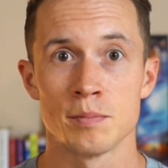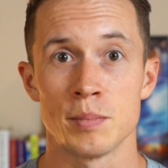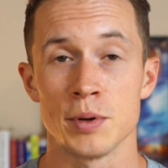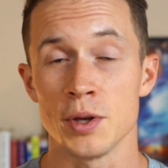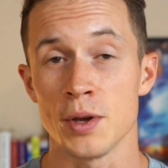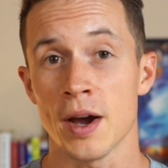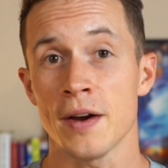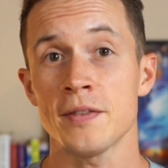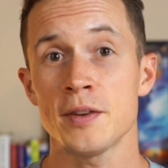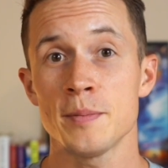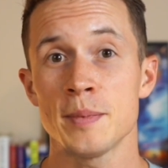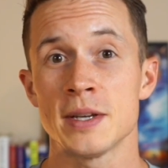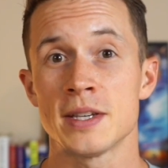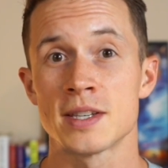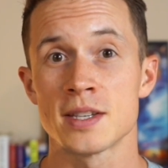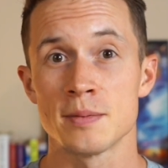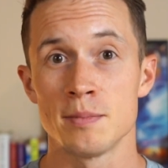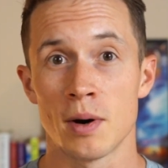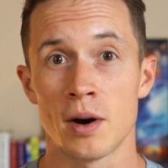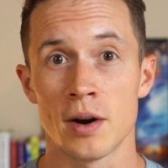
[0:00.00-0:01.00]
But you have to be
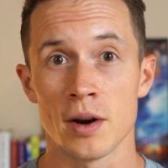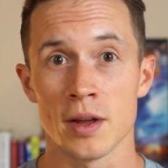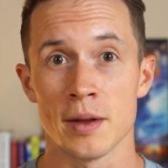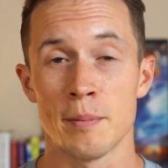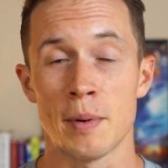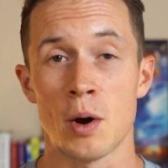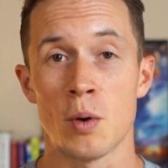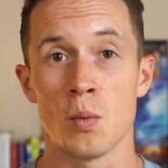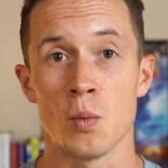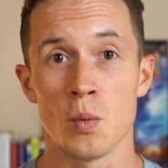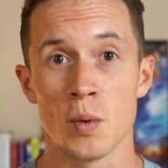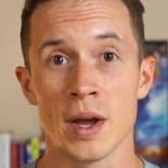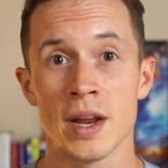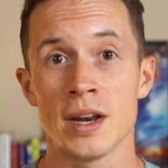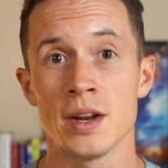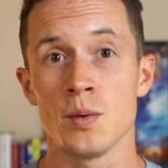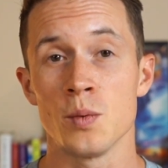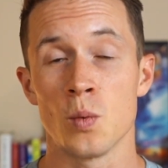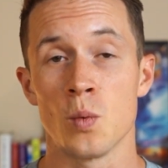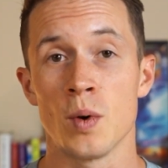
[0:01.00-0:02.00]
smart about when
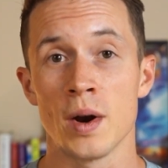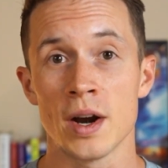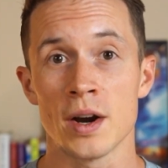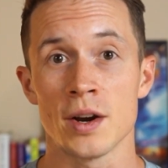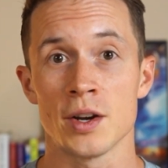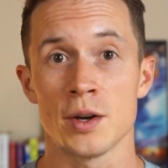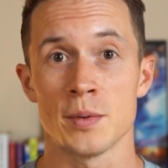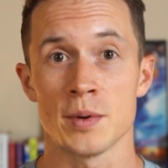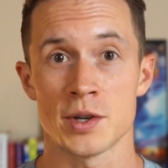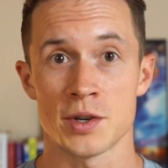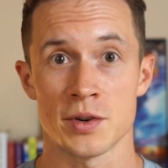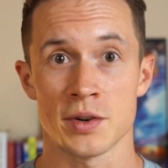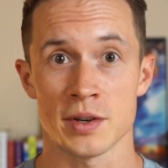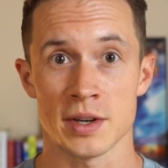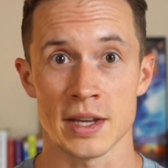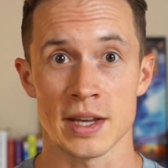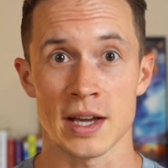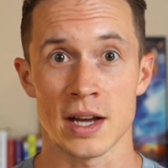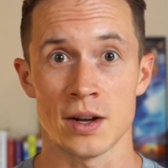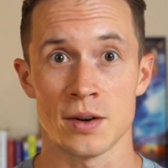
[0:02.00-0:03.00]
and where you're
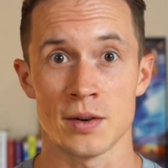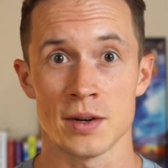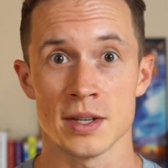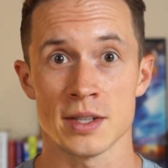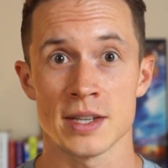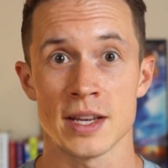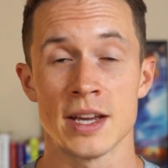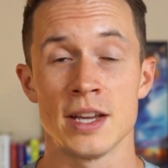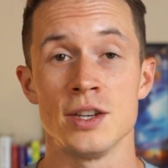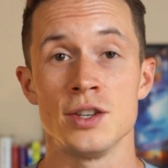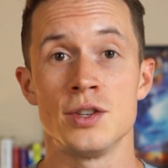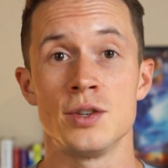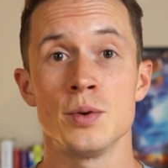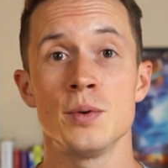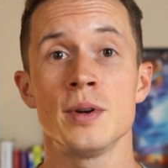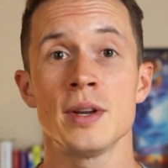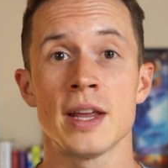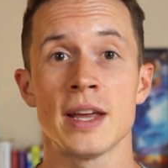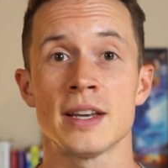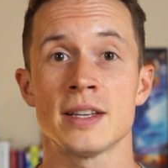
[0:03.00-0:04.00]
restricting calories, and
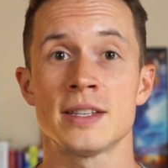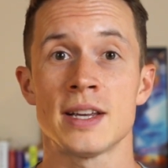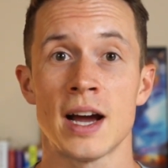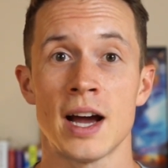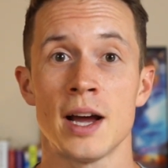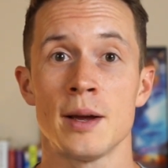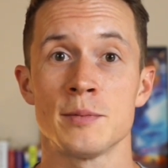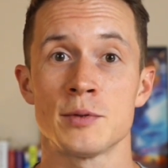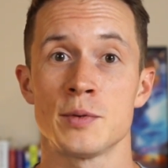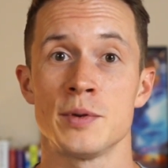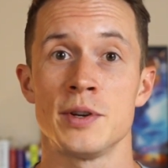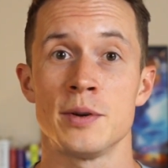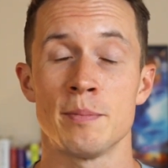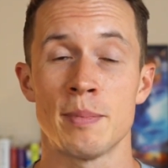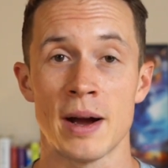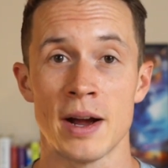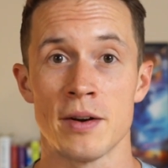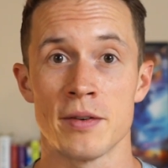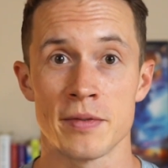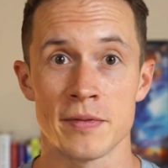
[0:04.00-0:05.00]
do it at times when your
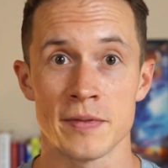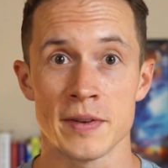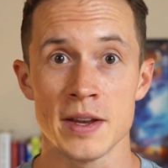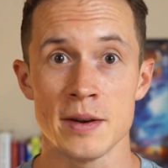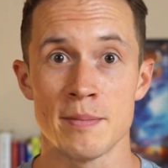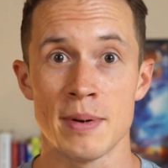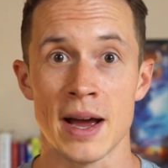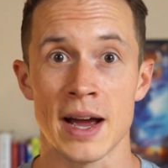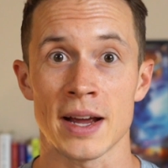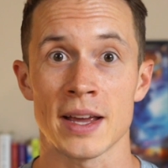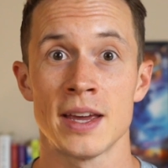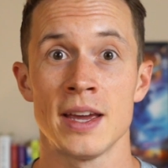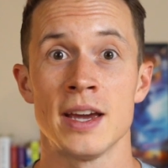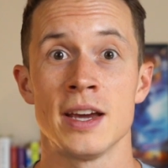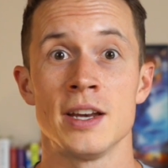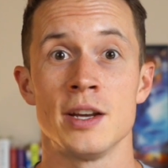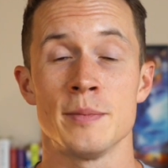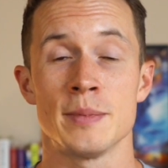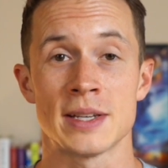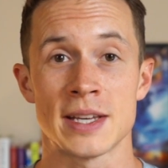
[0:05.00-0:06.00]
biofeedback
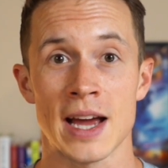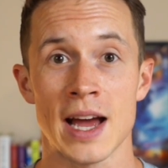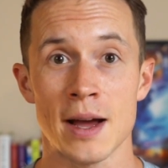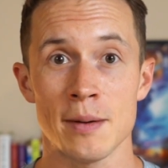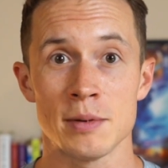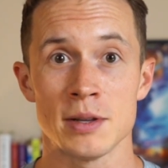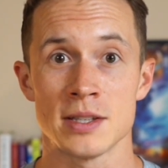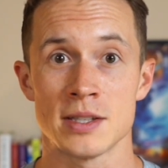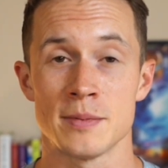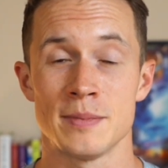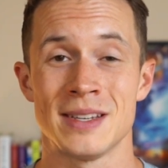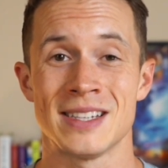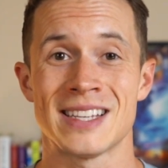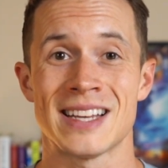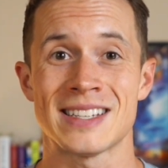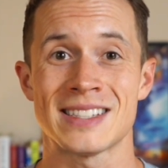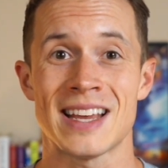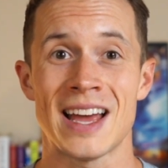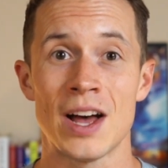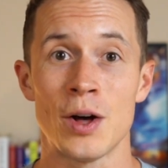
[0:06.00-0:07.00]
and your metabolism is
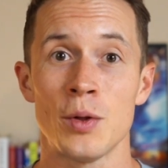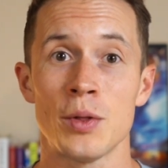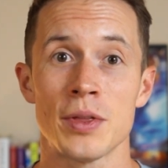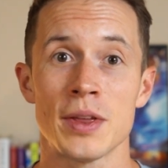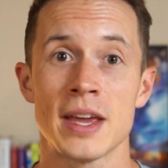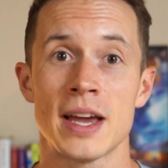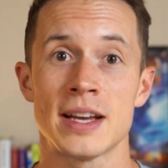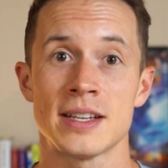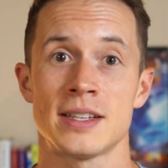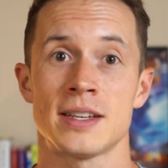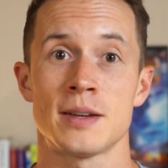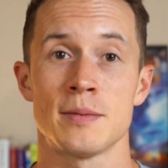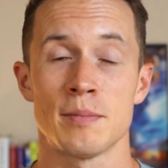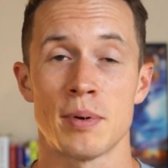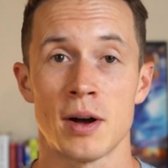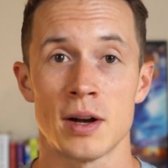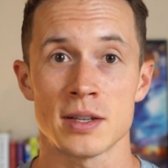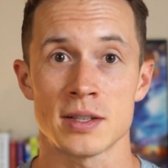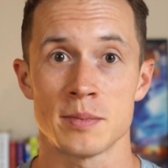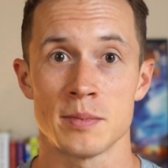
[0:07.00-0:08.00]
as healthy as it can
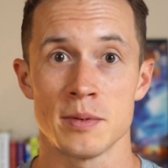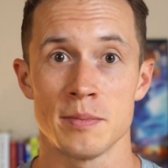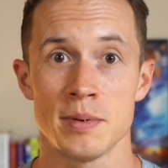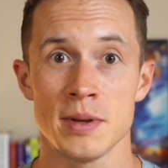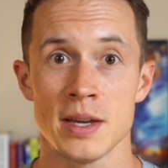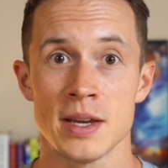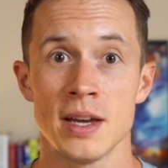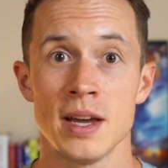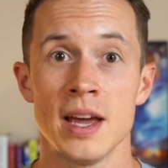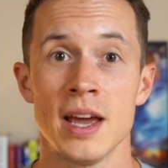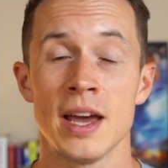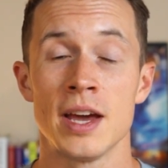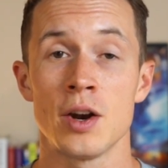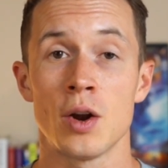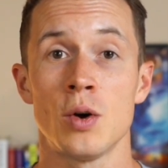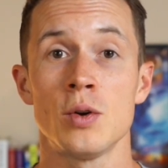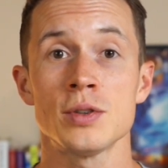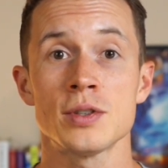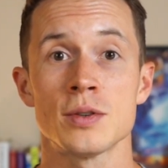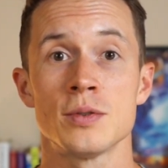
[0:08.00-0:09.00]
possibly be, and
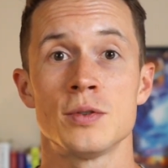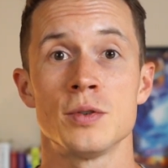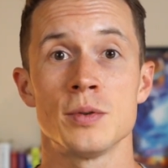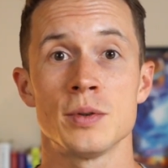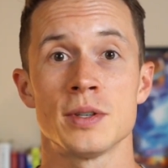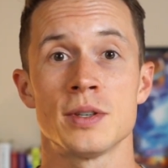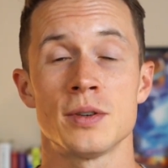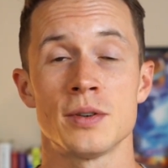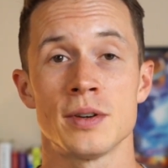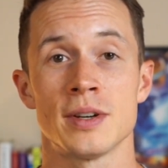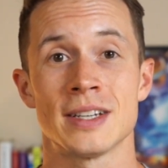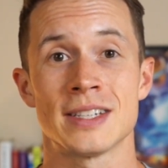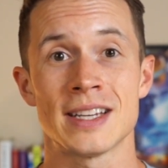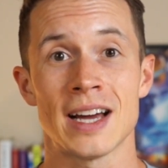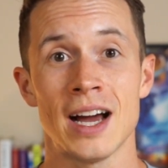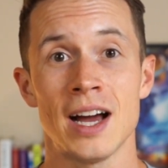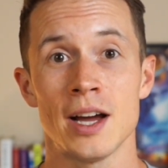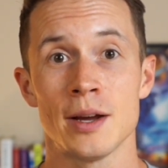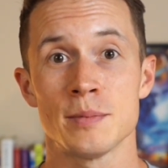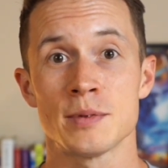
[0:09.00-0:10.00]
also do it during
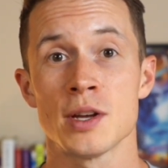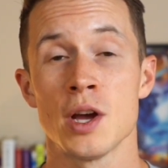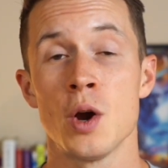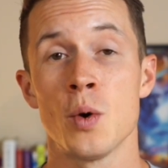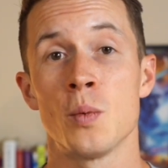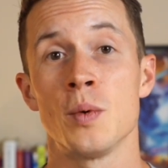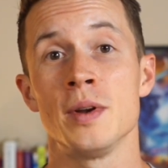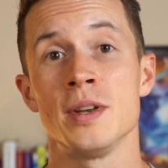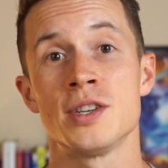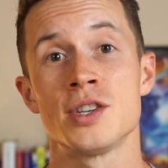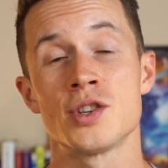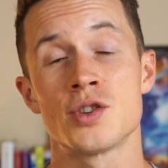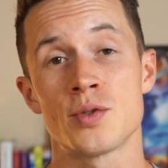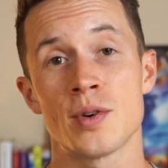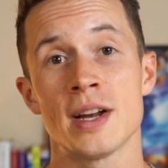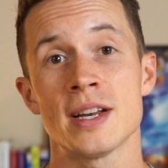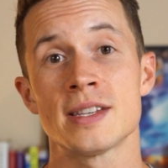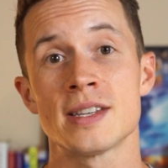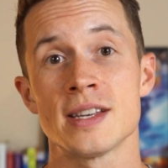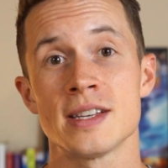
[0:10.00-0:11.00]
times when
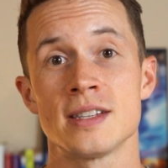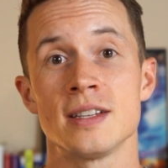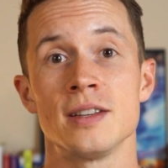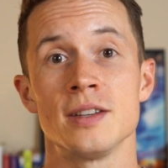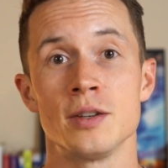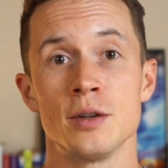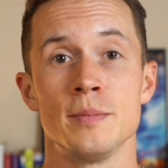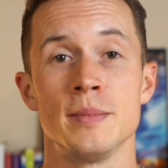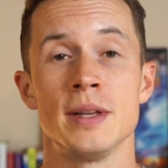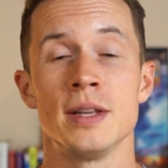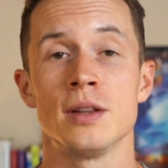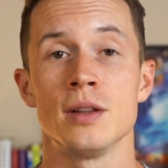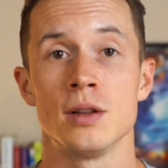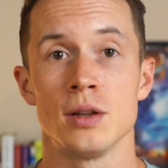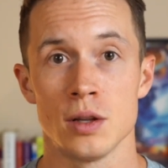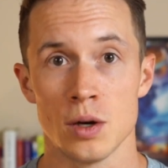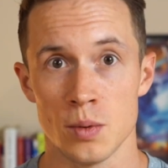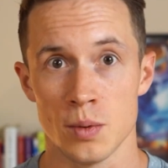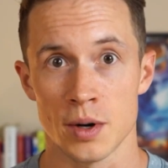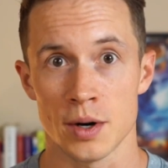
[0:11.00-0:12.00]
stress is a little bit
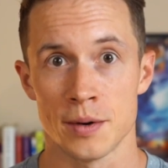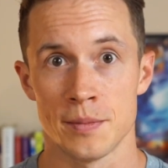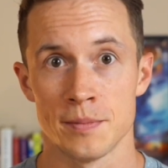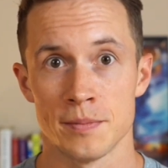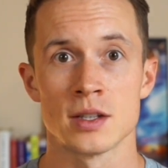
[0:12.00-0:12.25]
lower.